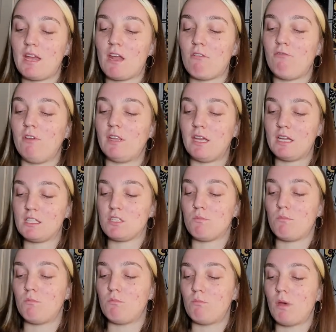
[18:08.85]
and I feel like it's
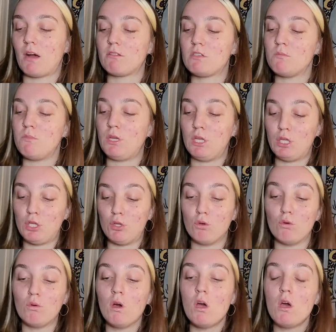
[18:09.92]
about to be
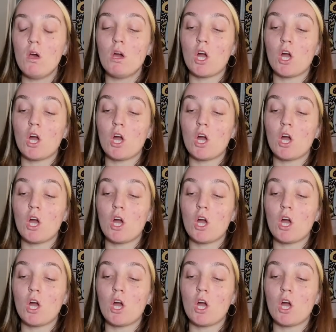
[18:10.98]
you